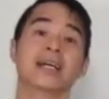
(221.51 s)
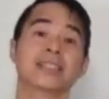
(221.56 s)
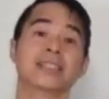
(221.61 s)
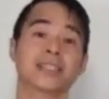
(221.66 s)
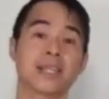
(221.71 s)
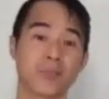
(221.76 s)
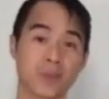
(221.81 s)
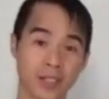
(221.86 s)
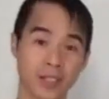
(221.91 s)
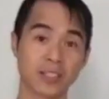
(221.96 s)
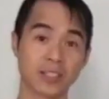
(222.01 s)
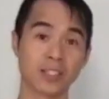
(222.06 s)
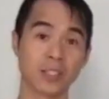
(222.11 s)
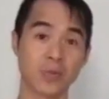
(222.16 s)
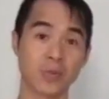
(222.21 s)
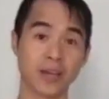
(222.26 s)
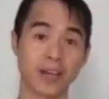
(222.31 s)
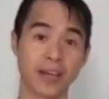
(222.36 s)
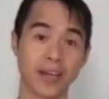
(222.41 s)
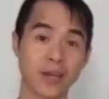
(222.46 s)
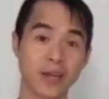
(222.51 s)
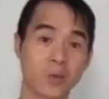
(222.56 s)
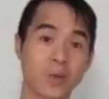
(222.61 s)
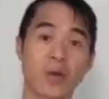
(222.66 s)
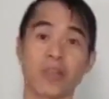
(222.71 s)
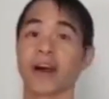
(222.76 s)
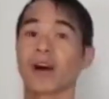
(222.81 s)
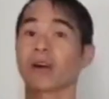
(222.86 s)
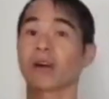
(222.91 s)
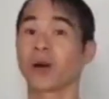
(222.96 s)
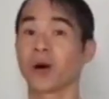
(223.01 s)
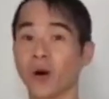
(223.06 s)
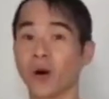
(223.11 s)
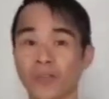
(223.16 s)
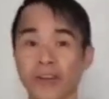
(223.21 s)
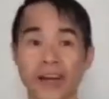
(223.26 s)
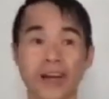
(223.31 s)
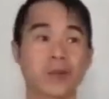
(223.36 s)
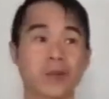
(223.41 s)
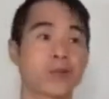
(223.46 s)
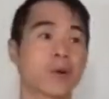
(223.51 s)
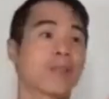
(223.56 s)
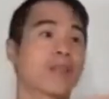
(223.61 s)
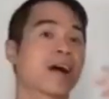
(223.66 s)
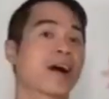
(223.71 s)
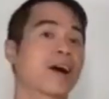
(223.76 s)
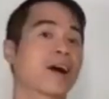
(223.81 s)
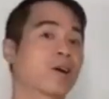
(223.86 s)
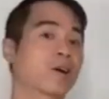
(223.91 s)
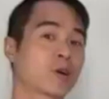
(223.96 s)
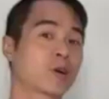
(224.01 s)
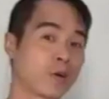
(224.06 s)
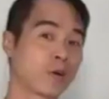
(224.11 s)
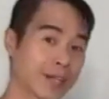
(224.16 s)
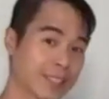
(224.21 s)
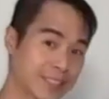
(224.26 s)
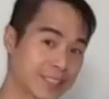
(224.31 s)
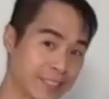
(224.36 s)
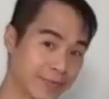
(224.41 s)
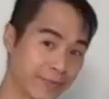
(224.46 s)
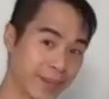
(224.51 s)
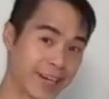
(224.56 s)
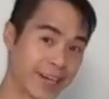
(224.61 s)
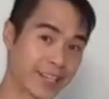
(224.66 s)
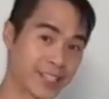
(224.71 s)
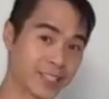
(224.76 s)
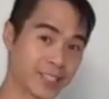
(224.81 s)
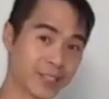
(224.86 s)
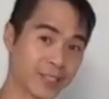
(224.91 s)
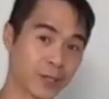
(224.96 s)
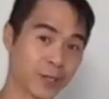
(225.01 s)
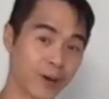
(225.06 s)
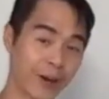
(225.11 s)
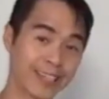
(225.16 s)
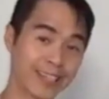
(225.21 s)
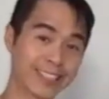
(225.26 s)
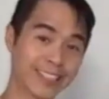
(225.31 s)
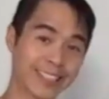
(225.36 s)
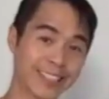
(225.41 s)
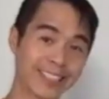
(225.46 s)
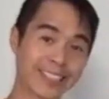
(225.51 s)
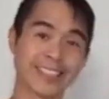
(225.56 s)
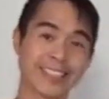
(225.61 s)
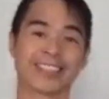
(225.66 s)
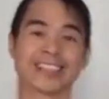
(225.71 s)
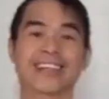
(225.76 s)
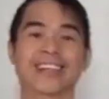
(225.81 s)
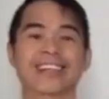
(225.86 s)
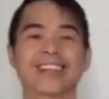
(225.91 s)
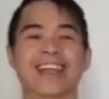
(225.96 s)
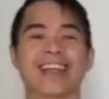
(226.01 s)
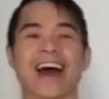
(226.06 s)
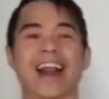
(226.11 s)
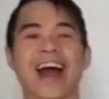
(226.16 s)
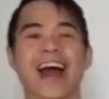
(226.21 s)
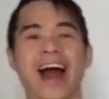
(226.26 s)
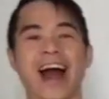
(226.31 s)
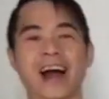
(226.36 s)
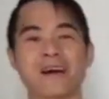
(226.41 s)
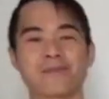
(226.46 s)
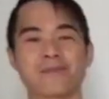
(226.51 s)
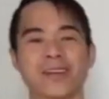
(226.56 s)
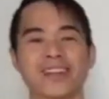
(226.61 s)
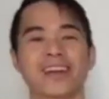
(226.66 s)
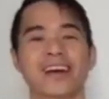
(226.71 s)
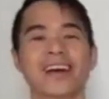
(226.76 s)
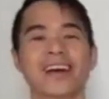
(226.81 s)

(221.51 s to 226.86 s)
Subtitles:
Typically speaking, without COVID, without crazy financial crises that happen